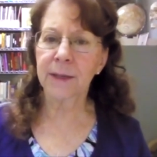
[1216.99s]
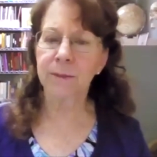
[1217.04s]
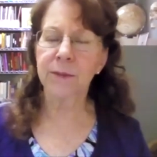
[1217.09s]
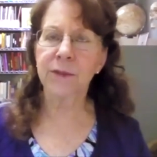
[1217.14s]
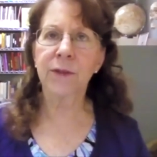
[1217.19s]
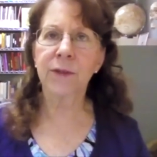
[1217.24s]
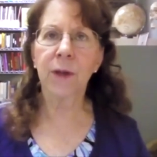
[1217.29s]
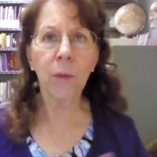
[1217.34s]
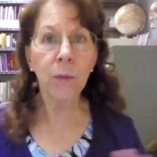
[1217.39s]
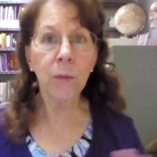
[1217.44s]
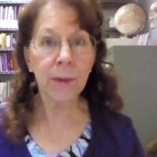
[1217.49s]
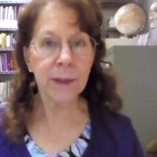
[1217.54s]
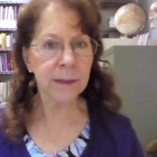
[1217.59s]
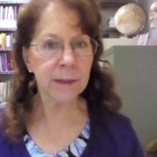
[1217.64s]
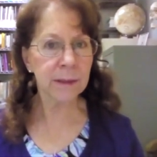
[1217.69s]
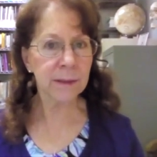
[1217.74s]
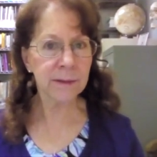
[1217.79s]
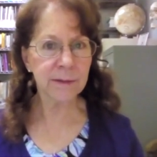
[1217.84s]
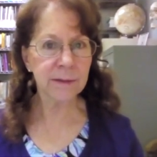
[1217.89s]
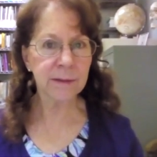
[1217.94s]
So when
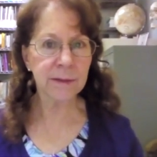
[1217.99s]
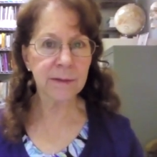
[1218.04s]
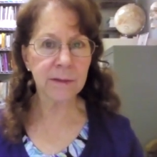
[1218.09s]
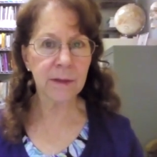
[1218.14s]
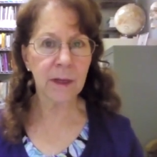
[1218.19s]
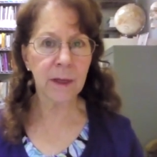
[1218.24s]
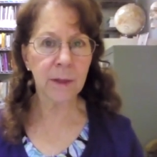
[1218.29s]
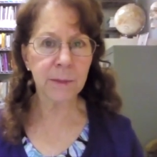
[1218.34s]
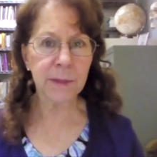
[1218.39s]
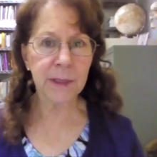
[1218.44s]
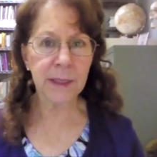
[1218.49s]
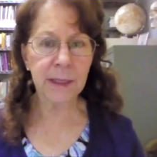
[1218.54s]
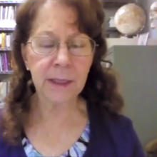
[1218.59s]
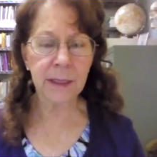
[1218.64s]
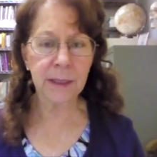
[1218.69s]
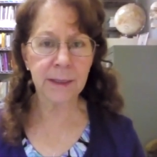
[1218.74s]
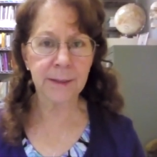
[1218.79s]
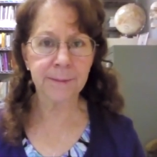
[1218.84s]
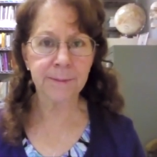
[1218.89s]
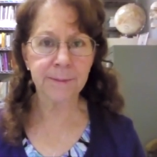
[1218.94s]
does this all
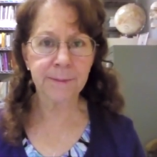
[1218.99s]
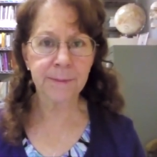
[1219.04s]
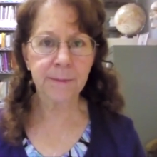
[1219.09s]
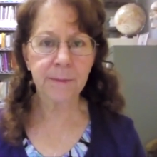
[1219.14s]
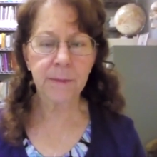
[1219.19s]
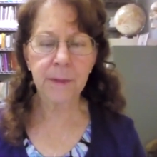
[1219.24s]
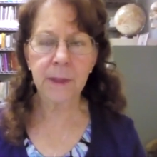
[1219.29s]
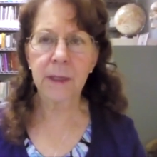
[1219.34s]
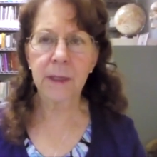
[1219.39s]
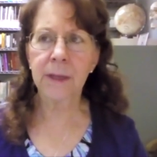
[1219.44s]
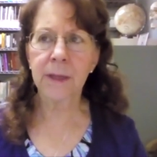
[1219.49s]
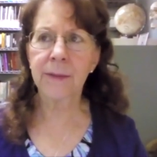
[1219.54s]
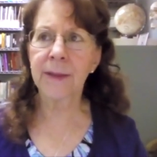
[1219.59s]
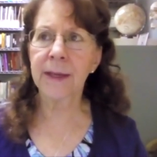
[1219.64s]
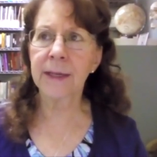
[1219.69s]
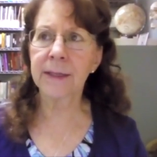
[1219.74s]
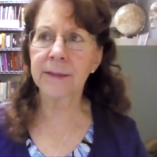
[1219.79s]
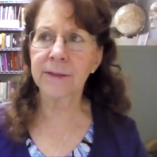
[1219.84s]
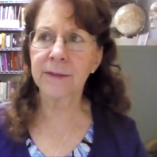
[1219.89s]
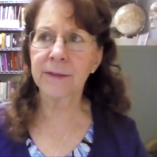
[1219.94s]
begin? And
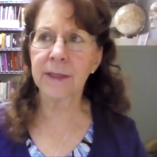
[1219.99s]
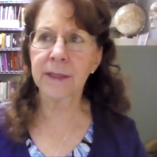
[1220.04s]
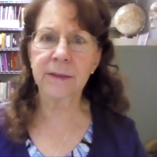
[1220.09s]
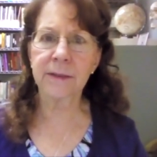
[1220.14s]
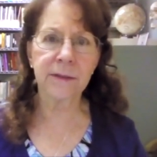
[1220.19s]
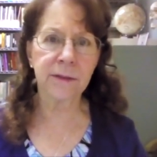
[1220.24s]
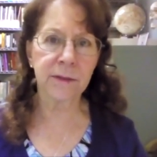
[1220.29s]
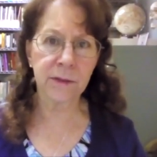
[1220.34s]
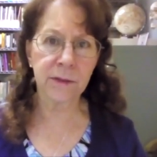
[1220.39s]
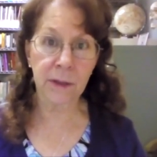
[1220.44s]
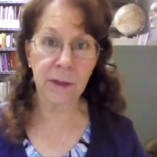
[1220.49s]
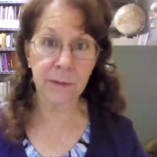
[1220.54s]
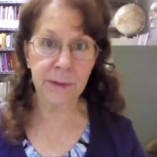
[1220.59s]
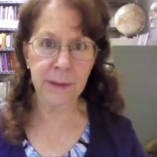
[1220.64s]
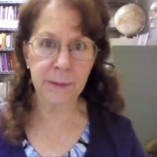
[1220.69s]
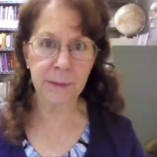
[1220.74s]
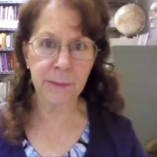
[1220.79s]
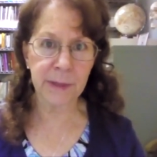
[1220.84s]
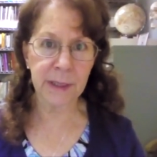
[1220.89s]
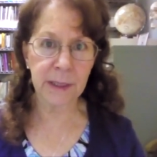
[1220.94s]
they said it's
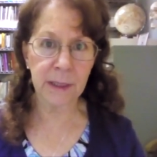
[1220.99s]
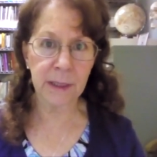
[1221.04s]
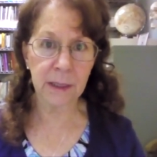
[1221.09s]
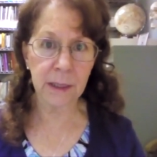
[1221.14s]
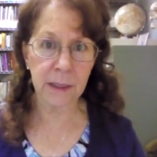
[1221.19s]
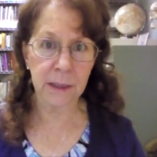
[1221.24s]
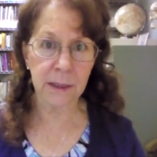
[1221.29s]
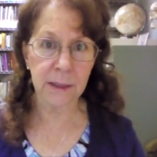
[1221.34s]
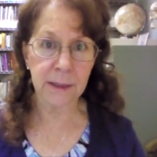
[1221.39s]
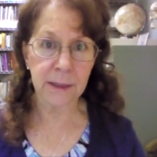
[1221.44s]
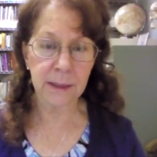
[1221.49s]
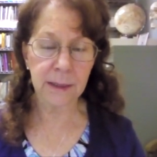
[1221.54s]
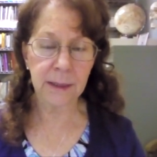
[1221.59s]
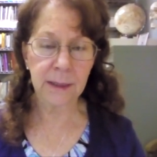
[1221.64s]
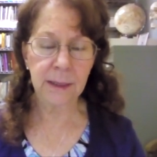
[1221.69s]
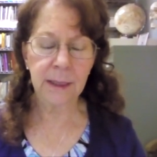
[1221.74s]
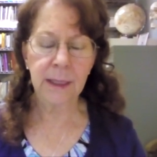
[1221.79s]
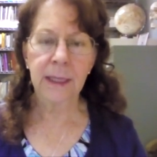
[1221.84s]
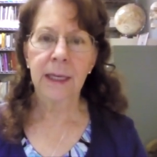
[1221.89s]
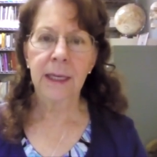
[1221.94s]
already begun.
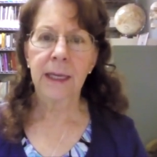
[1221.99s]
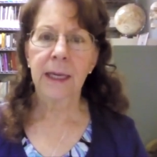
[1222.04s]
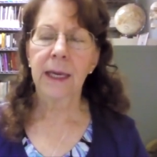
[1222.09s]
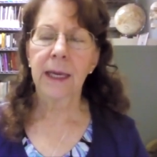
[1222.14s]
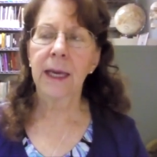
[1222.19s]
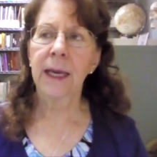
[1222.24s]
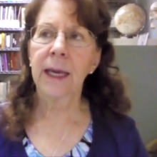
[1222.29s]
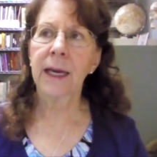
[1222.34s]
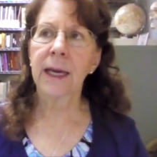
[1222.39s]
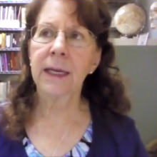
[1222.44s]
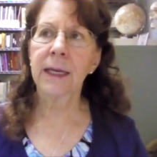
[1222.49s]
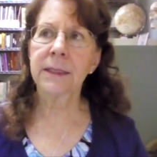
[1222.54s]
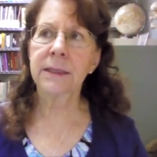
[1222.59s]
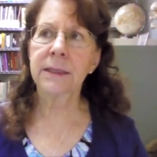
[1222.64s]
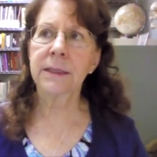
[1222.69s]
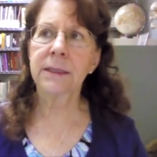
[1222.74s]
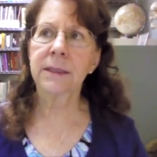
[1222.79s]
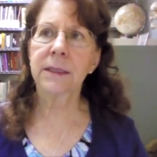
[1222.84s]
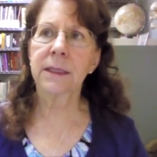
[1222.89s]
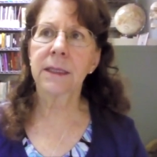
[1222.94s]
And
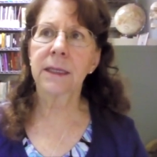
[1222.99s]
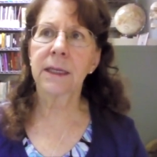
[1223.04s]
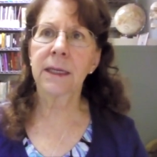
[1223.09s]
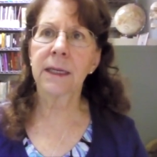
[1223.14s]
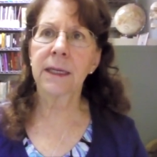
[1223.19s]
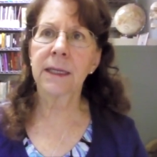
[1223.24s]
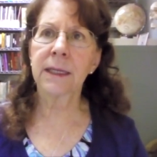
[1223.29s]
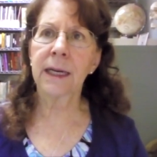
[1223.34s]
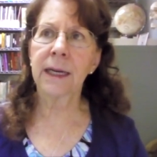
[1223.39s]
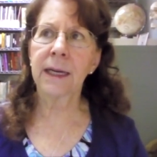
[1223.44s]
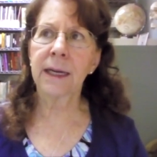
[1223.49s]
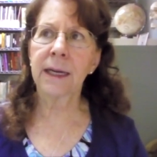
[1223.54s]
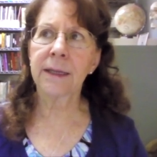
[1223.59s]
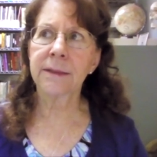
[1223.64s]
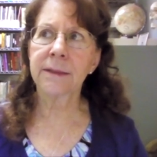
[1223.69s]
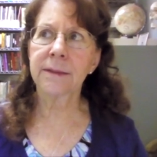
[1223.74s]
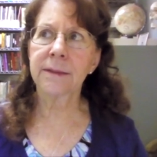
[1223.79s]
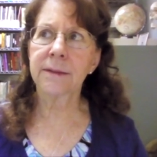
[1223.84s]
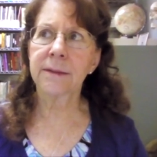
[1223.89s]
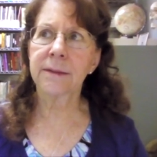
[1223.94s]
and
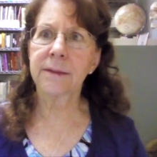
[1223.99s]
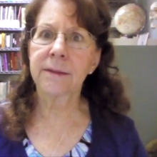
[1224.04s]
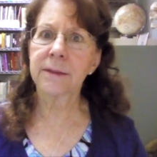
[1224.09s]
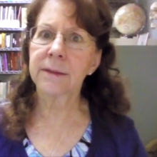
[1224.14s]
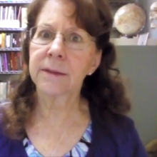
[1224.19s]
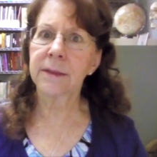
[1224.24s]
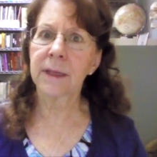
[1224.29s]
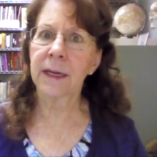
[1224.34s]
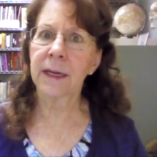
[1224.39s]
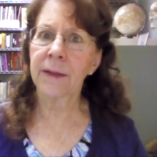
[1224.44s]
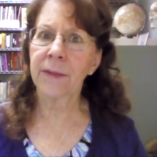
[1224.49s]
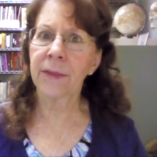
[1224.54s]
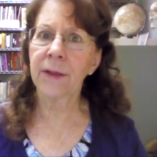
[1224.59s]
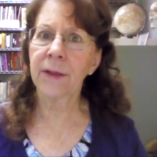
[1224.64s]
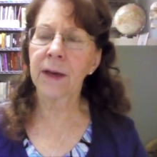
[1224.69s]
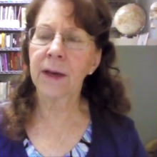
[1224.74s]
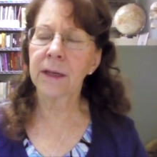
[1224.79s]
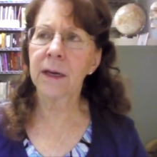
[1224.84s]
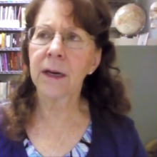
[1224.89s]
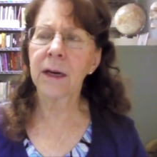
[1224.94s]
I I
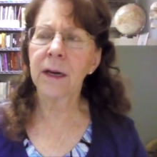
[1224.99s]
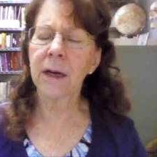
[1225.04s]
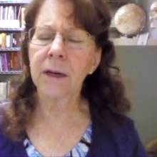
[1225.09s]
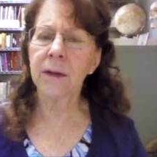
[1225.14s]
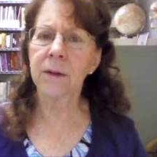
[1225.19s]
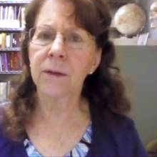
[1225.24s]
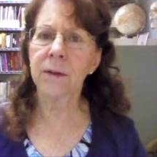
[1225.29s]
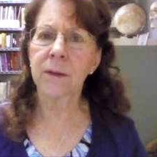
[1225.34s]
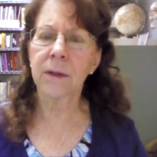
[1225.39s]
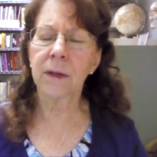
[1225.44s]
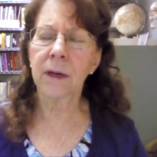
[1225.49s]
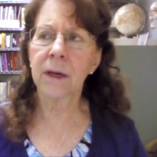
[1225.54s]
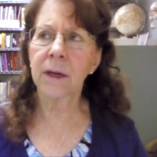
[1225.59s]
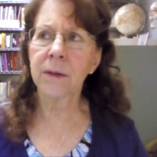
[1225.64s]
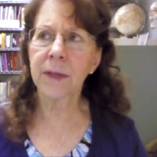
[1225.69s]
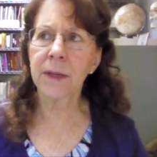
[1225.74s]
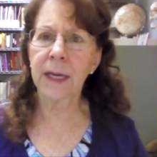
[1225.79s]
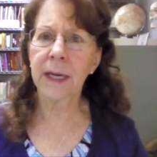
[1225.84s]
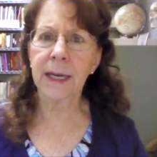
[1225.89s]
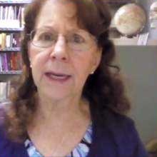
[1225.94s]
thought, oh,
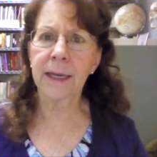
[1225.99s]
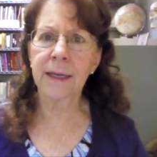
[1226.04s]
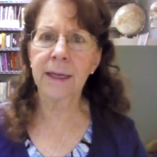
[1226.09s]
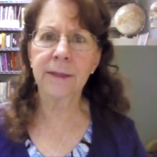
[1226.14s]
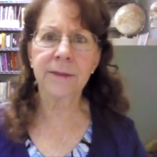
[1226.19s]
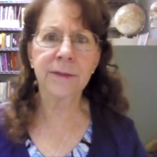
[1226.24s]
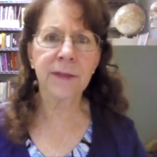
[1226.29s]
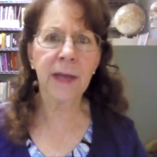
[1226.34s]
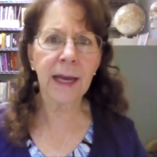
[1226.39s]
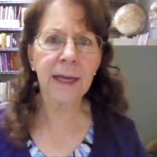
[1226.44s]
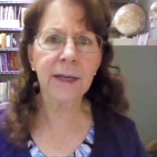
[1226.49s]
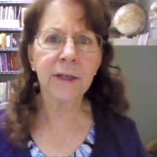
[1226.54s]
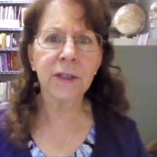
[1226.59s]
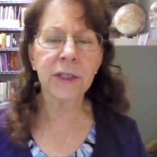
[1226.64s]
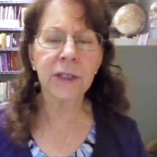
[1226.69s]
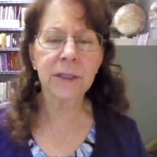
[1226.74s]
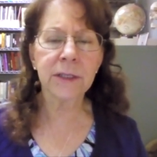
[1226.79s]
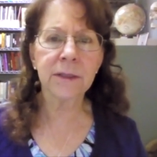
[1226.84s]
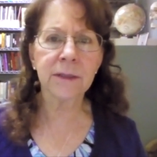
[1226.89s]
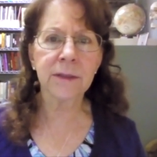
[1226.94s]
okay, because I
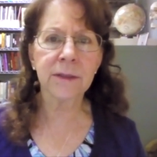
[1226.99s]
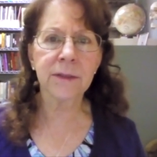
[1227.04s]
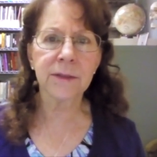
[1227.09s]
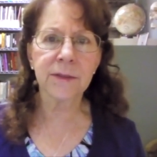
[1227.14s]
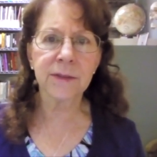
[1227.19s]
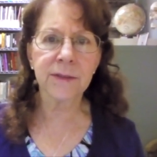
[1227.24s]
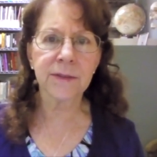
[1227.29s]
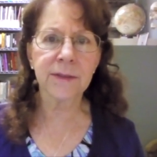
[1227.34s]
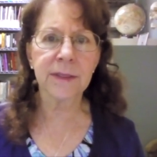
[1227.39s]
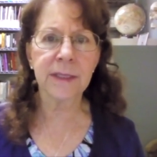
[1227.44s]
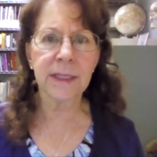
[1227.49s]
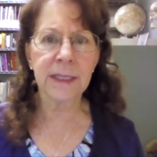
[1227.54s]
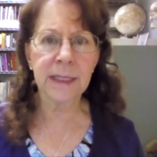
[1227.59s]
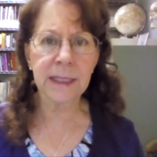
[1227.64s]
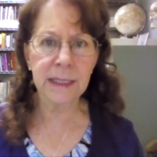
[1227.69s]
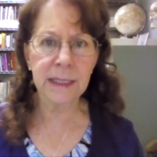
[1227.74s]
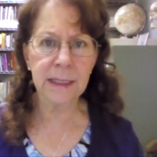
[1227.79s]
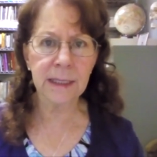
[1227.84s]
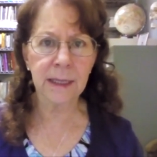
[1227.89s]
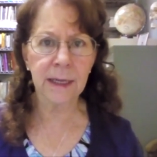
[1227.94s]
couldn't see
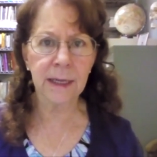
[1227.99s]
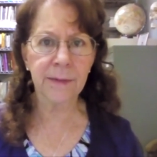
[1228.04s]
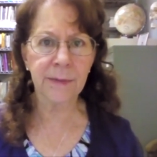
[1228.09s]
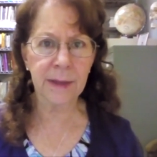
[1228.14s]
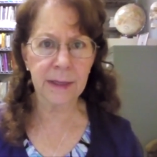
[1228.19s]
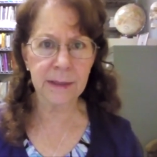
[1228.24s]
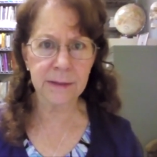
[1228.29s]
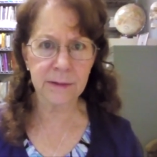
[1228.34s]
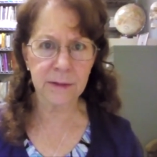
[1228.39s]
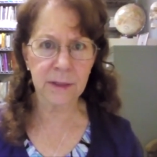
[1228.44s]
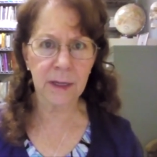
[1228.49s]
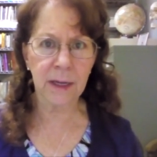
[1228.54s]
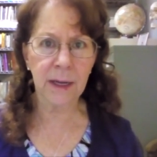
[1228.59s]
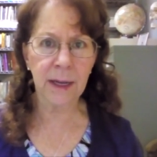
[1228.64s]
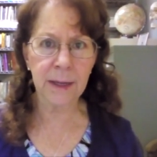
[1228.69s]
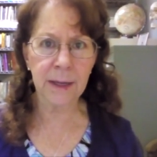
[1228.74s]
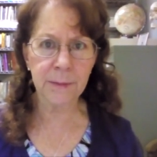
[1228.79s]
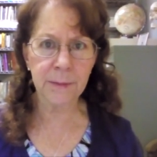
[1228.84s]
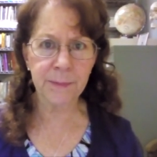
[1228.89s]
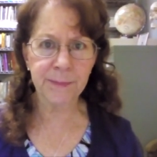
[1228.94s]
it at that
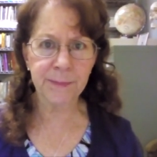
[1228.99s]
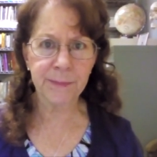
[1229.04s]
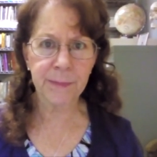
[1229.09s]
time.